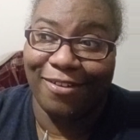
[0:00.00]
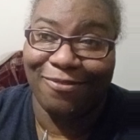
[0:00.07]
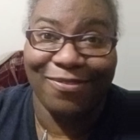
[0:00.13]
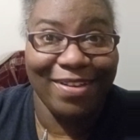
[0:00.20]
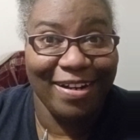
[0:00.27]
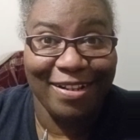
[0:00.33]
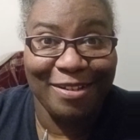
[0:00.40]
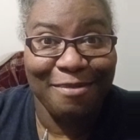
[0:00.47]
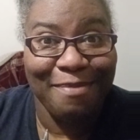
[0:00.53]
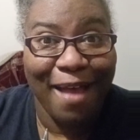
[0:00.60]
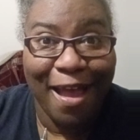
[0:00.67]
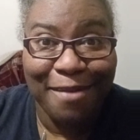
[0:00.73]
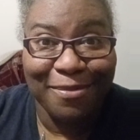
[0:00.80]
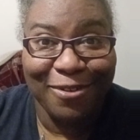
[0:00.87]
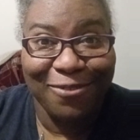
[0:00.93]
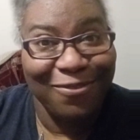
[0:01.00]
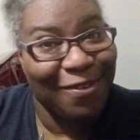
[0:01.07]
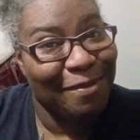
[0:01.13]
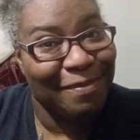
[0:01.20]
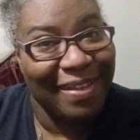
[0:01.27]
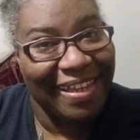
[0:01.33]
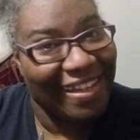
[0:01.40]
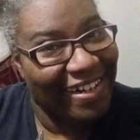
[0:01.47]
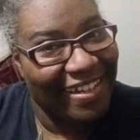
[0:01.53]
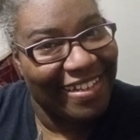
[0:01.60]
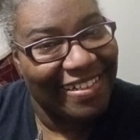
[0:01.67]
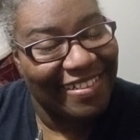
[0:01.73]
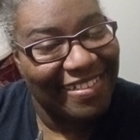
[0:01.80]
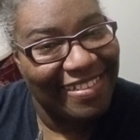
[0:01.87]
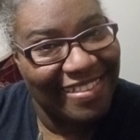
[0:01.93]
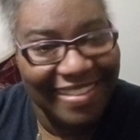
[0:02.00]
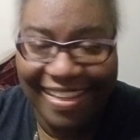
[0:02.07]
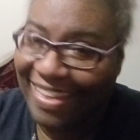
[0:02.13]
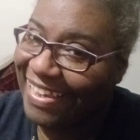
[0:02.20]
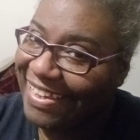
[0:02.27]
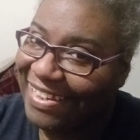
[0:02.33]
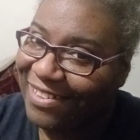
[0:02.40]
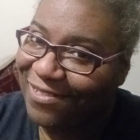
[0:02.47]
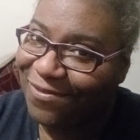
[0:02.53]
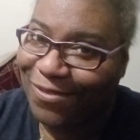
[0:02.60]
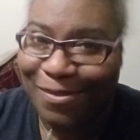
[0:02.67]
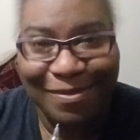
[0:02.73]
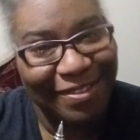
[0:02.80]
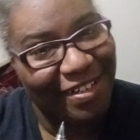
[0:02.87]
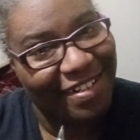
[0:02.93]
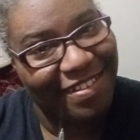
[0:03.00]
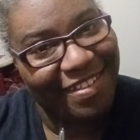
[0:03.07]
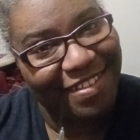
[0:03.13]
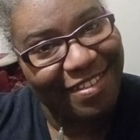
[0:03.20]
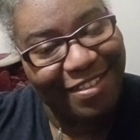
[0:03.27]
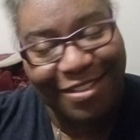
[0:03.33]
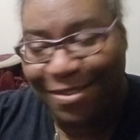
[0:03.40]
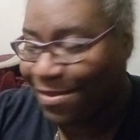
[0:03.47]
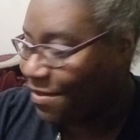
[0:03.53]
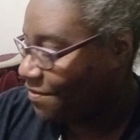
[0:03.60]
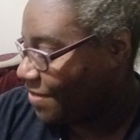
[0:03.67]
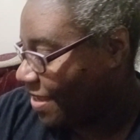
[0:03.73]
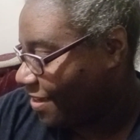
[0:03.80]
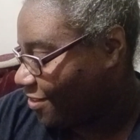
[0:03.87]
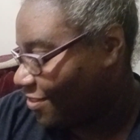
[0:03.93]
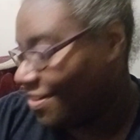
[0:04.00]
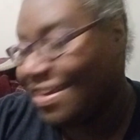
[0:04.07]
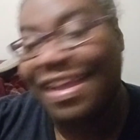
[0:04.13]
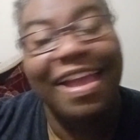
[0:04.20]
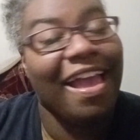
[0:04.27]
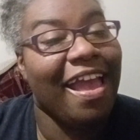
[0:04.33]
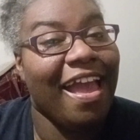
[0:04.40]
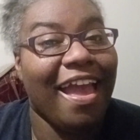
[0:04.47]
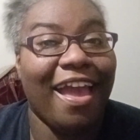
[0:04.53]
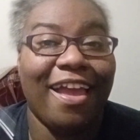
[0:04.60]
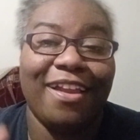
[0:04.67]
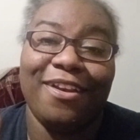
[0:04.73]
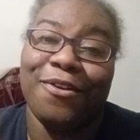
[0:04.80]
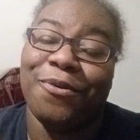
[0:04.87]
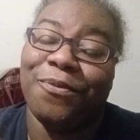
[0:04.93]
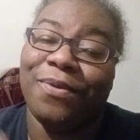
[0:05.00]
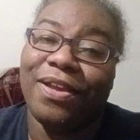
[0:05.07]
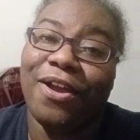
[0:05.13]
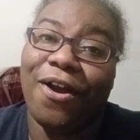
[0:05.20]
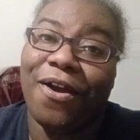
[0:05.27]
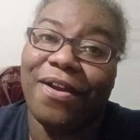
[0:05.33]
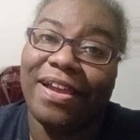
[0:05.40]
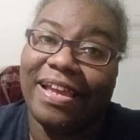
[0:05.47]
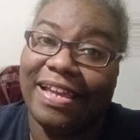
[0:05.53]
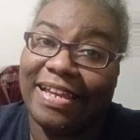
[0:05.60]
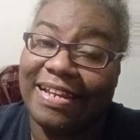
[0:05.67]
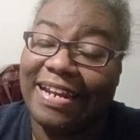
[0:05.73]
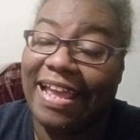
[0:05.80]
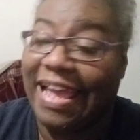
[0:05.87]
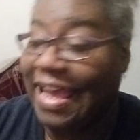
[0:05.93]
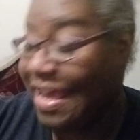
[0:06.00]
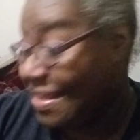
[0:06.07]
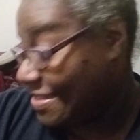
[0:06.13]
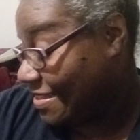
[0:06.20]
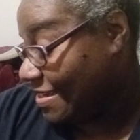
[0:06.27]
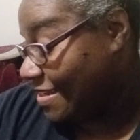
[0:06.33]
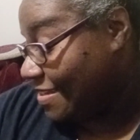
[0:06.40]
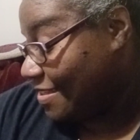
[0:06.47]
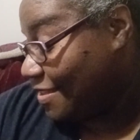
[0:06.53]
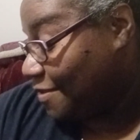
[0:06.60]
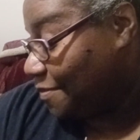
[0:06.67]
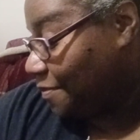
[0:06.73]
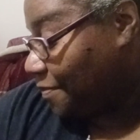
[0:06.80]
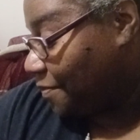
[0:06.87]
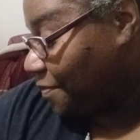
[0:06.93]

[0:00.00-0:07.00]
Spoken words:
reading the Bible from beginning to end, from Genesis to Revelation. And we are in Exodus